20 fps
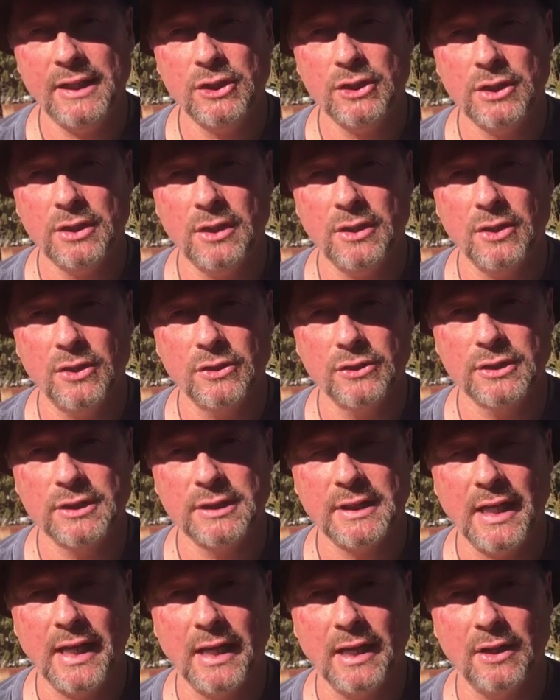each of those
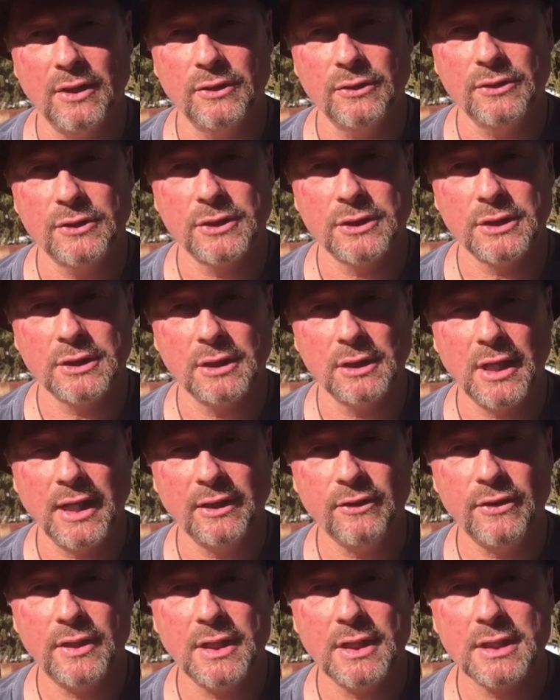sounds
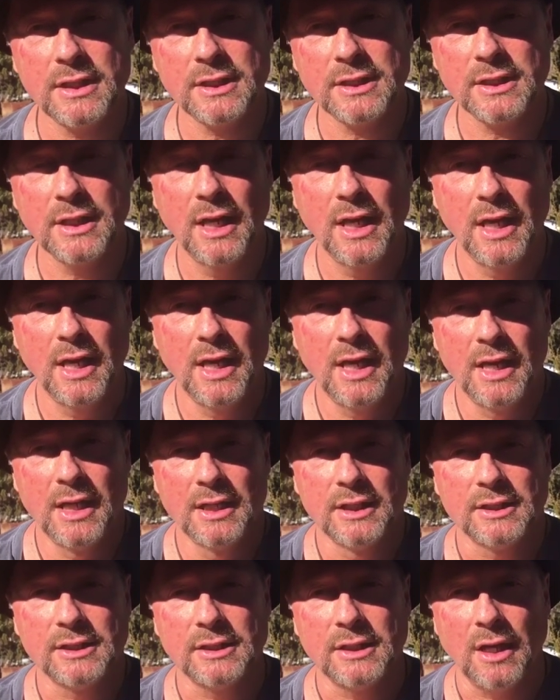like this.
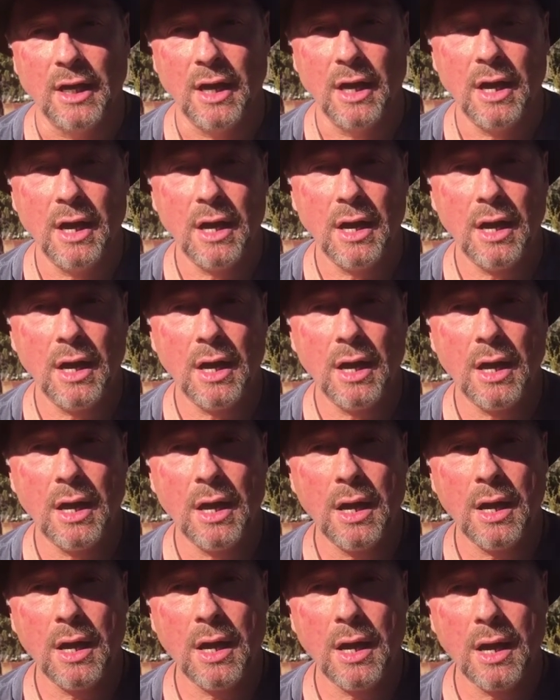
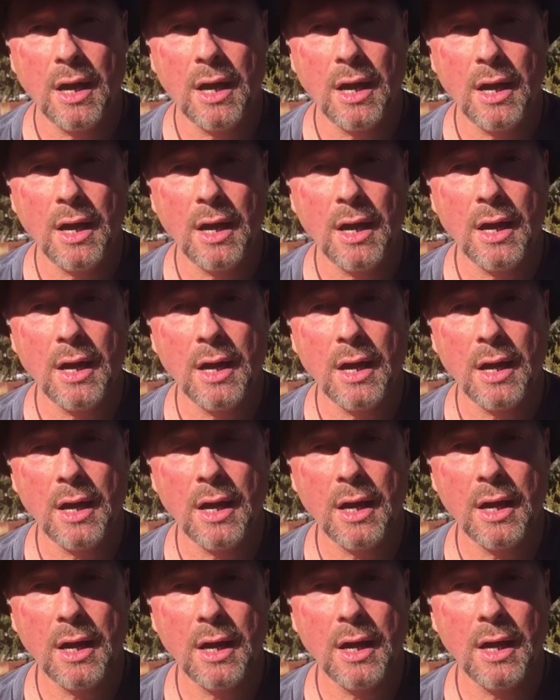
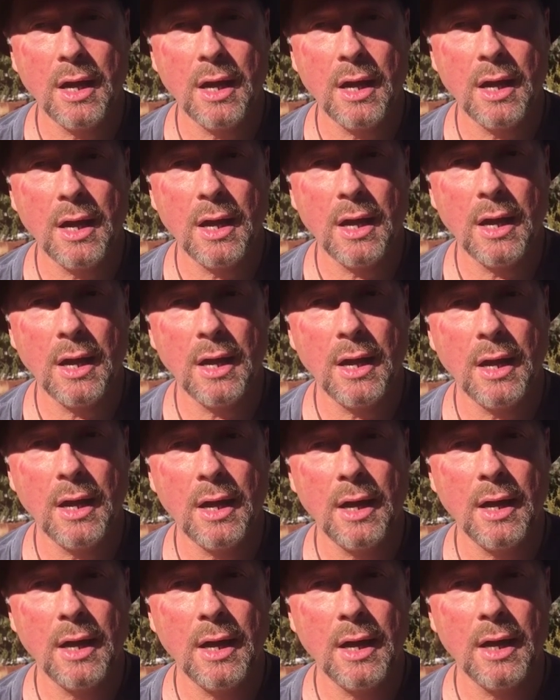
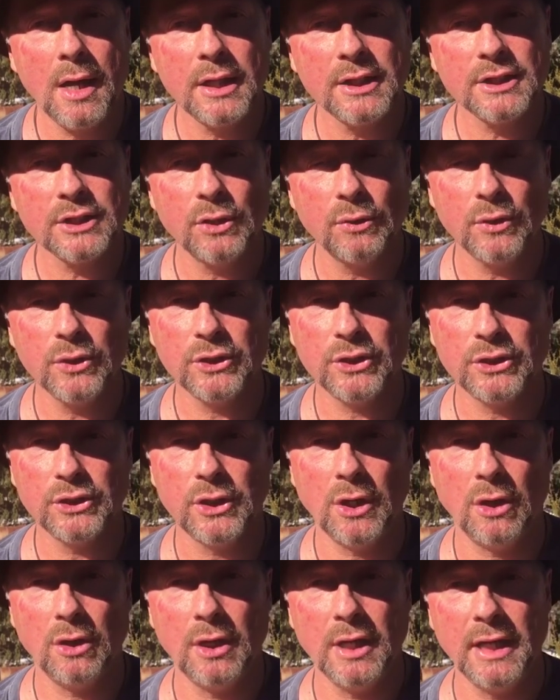Sa. So we're
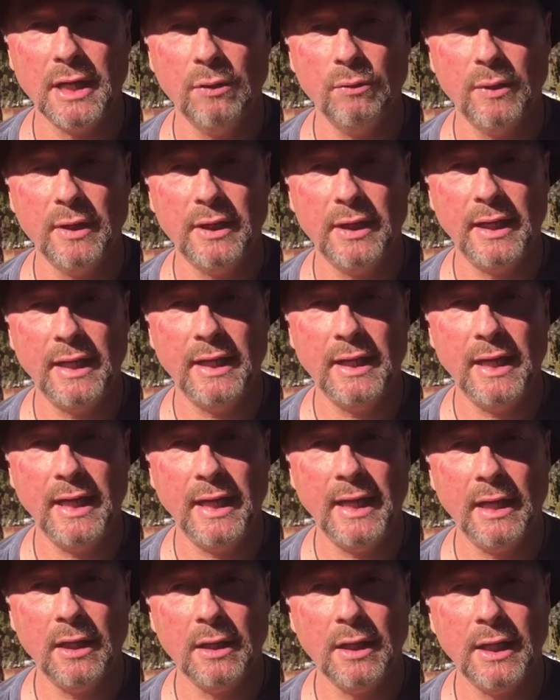starting with
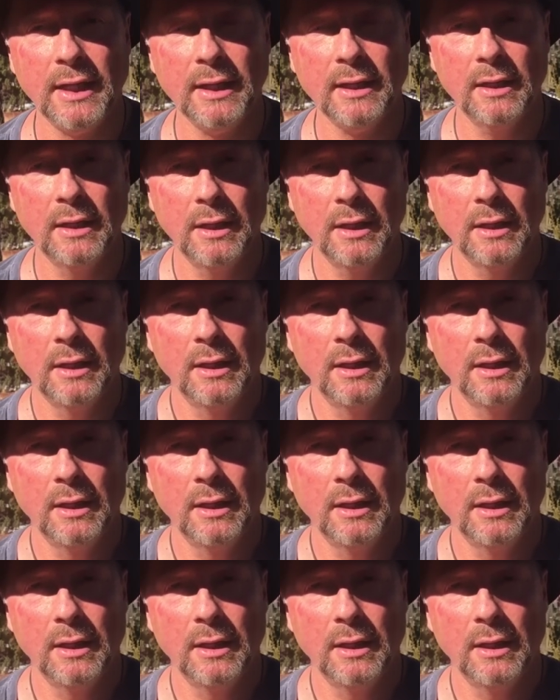inhaling.